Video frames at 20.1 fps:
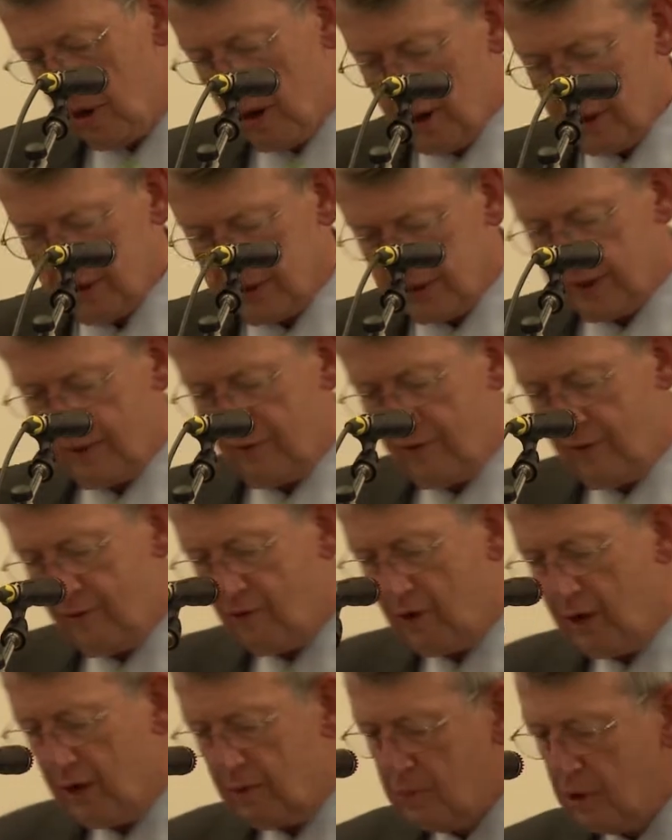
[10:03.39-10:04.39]
articles they've
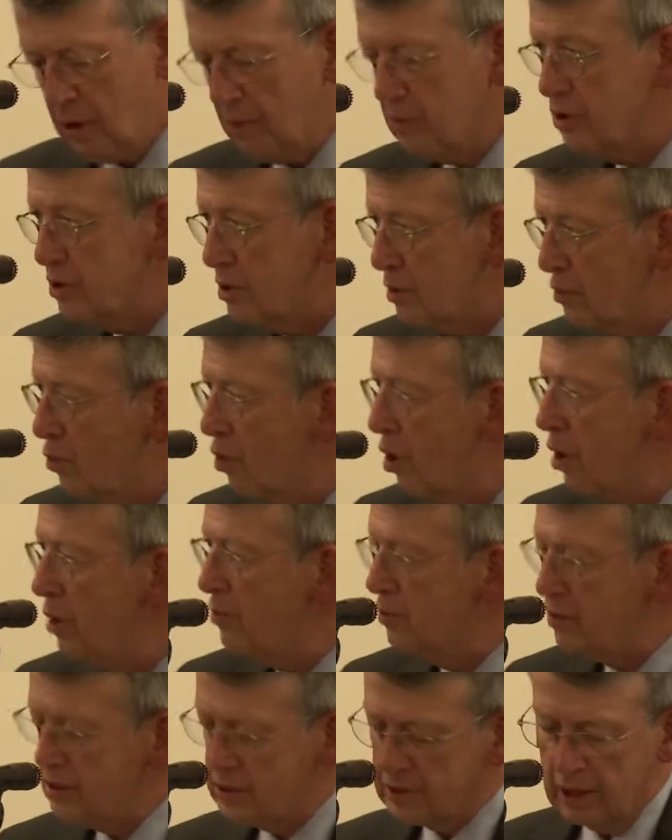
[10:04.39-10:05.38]
ever had published, and
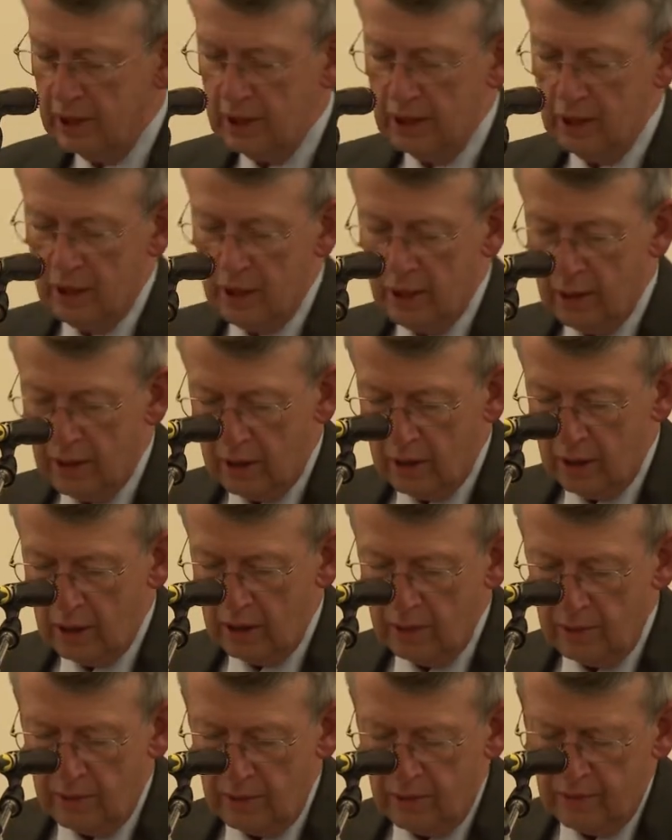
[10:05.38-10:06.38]
one was
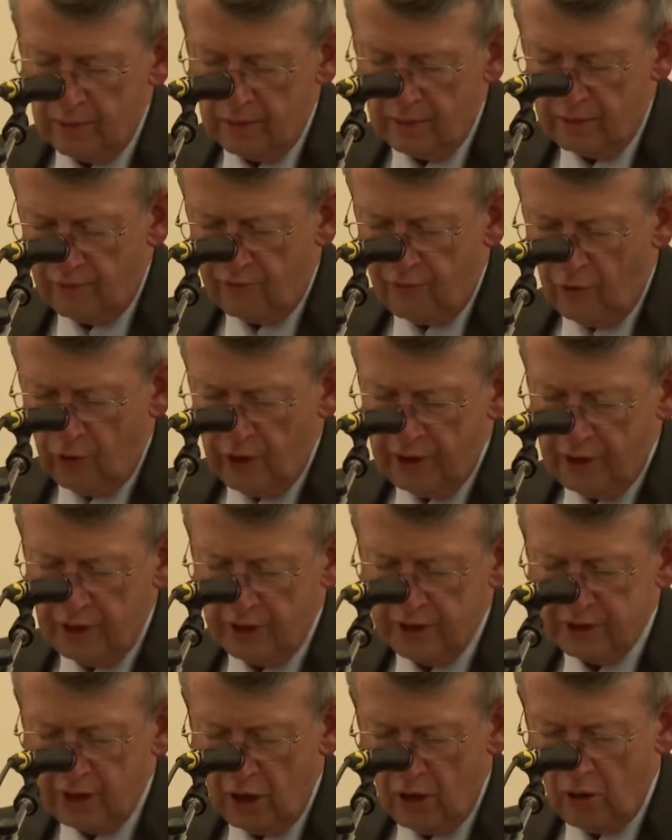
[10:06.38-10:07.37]
40
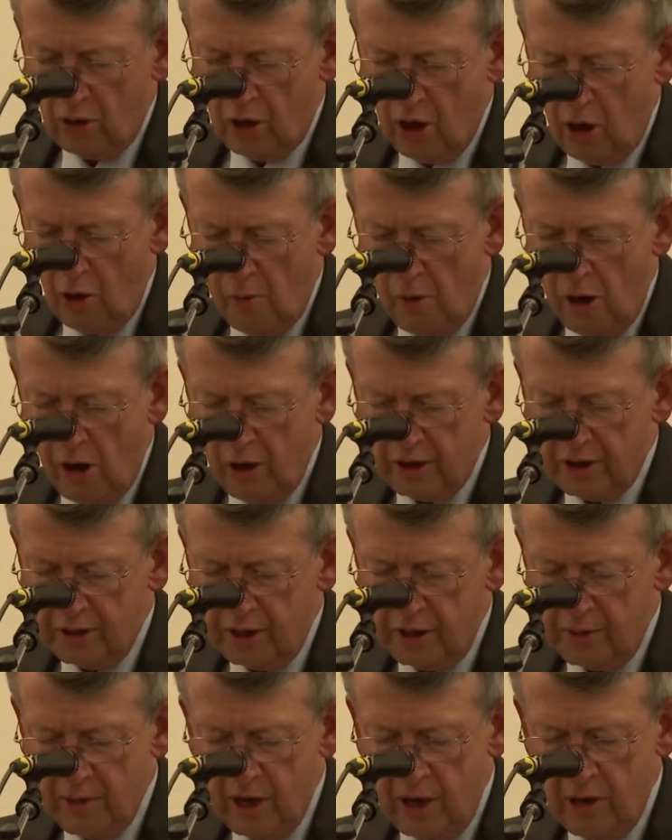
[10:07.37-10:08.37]
years old, called
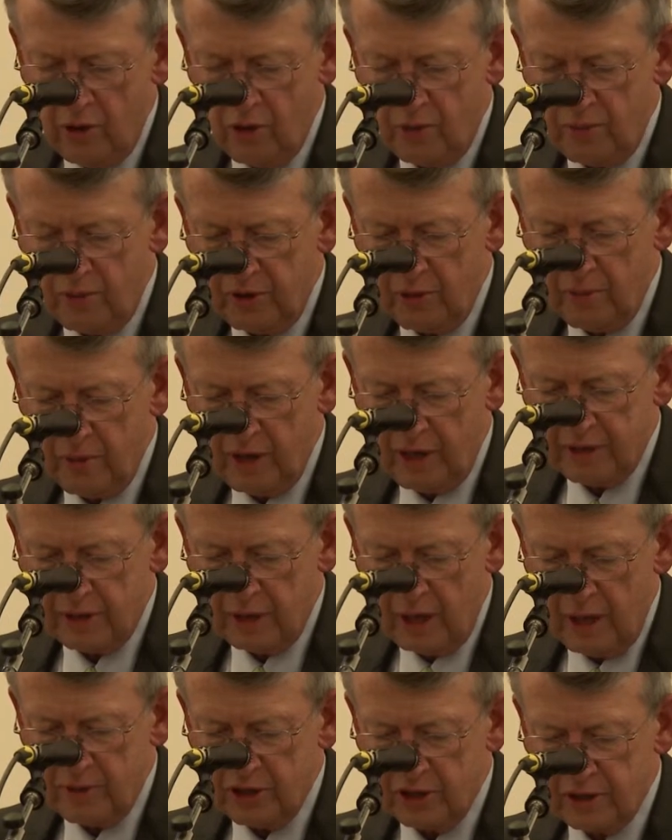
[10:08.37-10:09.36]
Marketing Myopia by
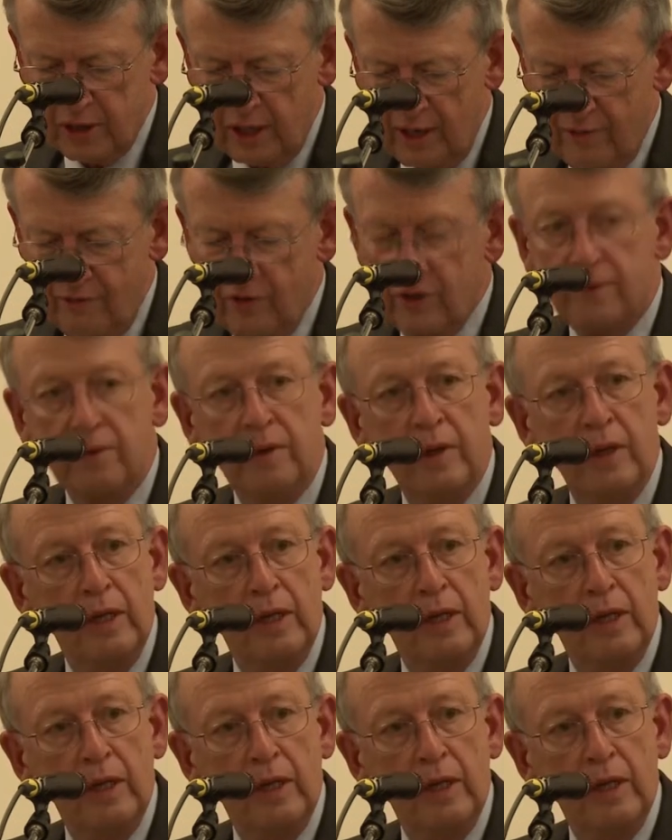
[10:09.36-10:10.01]
Thomas Levitt.